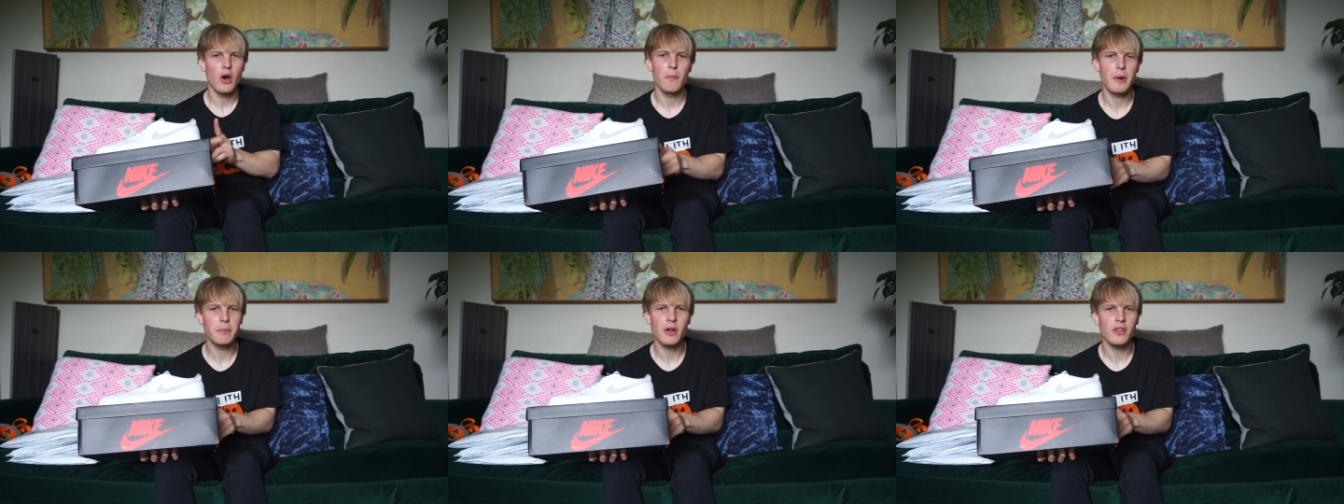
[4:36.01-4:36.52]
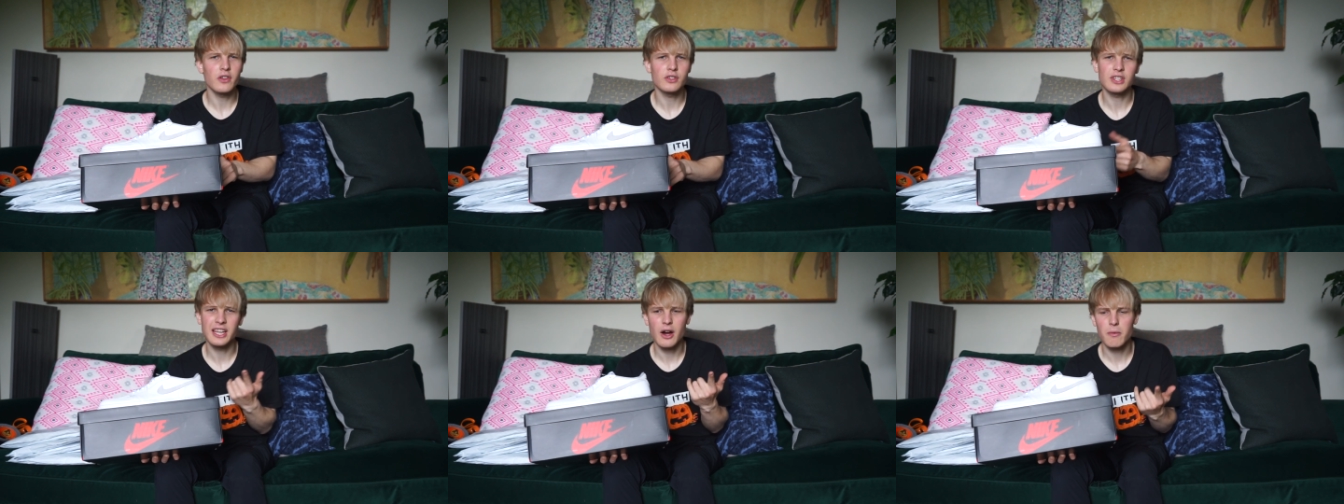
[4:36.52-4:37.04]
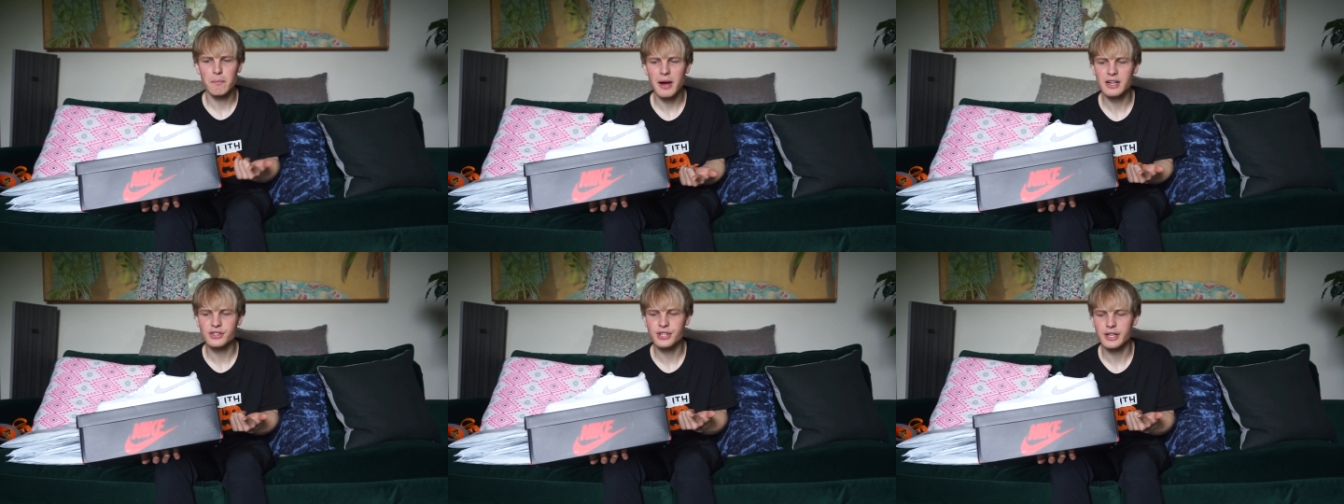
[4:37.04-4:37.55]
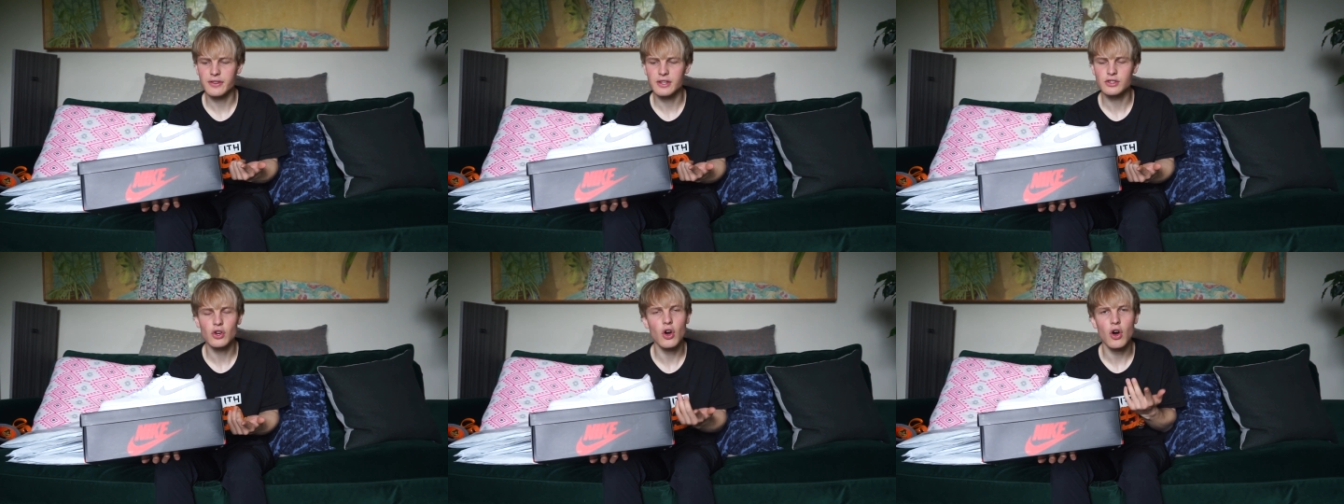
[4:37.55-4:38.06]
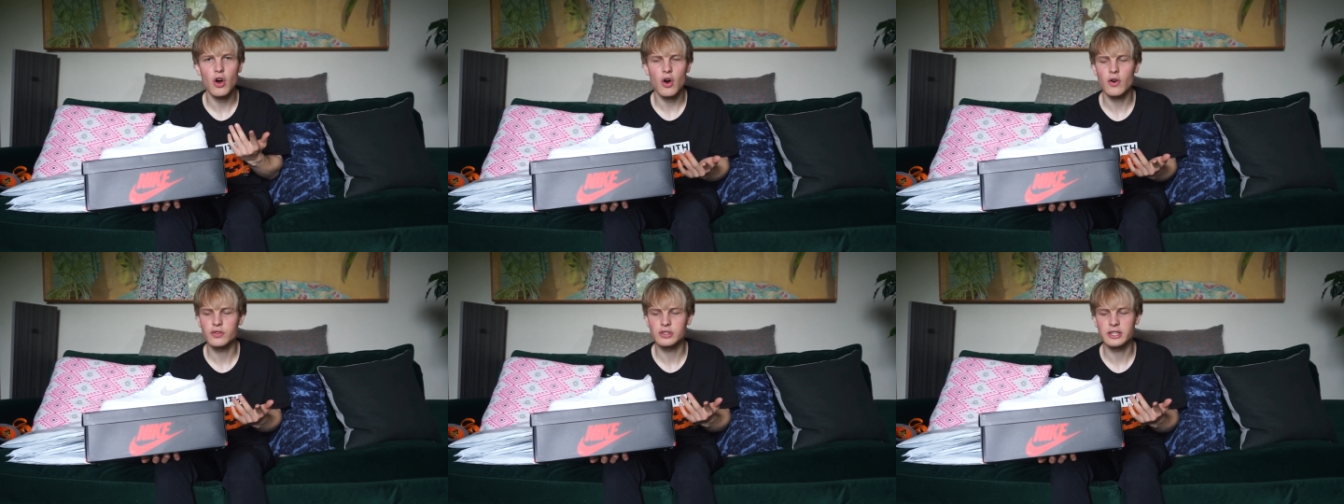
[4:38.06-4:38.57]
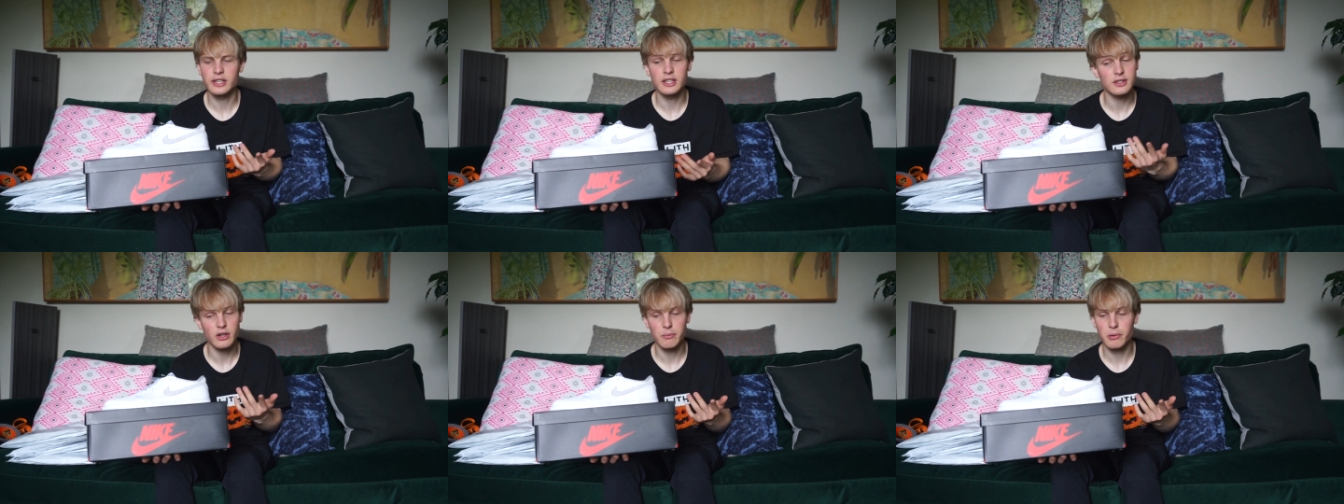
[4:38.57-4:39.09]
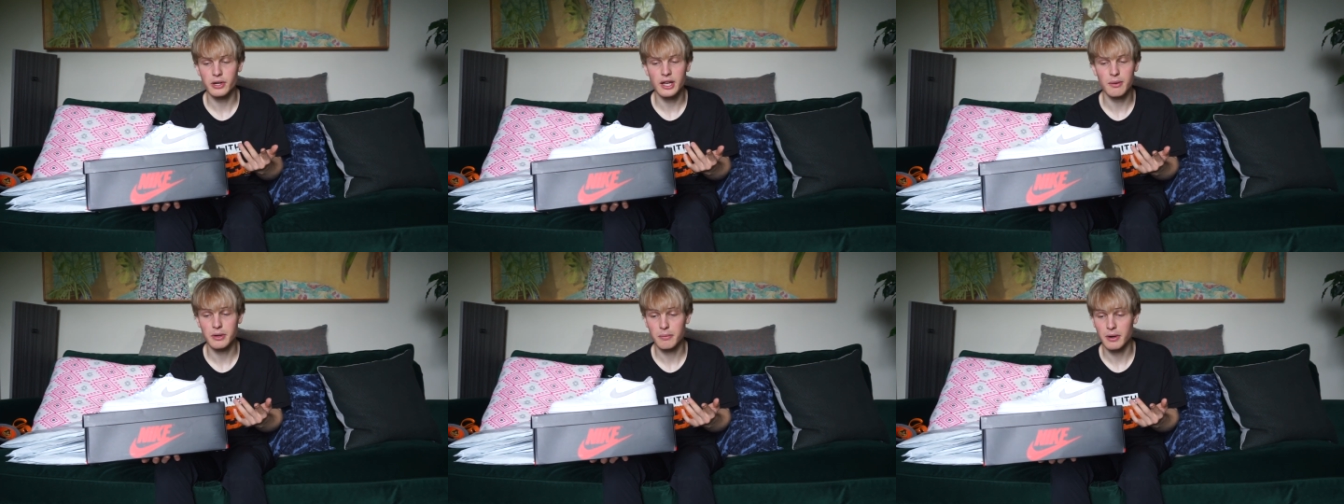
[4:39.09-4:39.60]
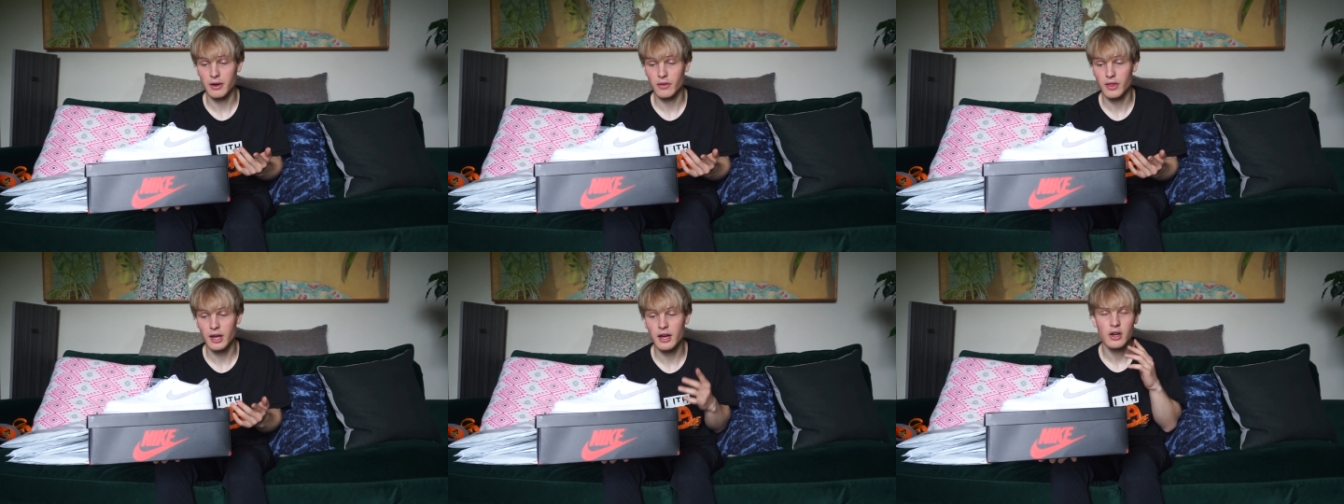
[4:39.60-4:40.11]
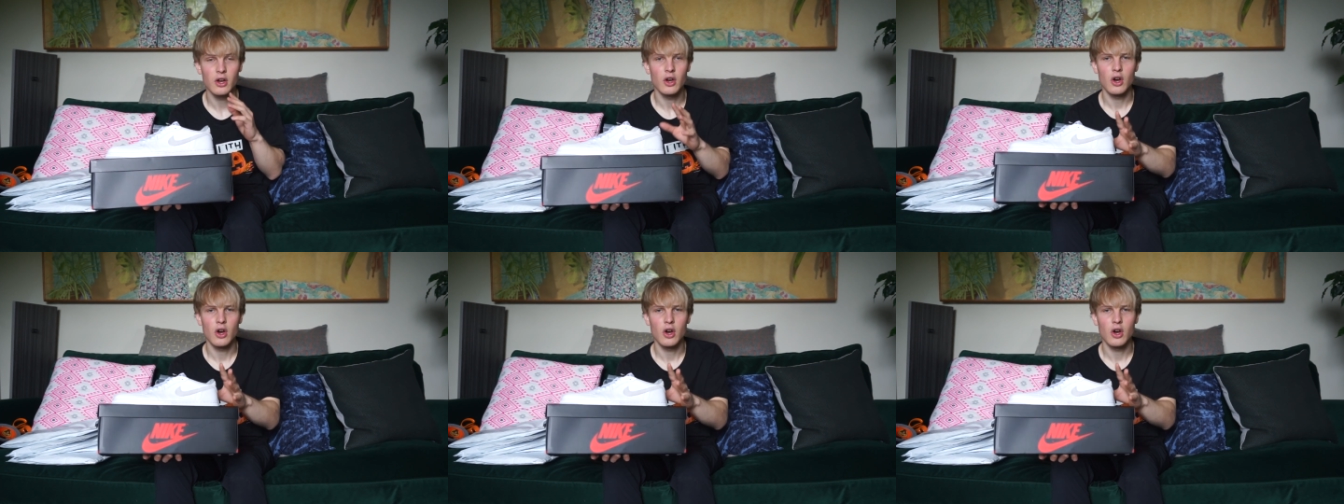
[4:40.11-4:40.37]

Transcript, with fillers: My brother's account managed to hit this off sneakers, so I'm pretty happy about that.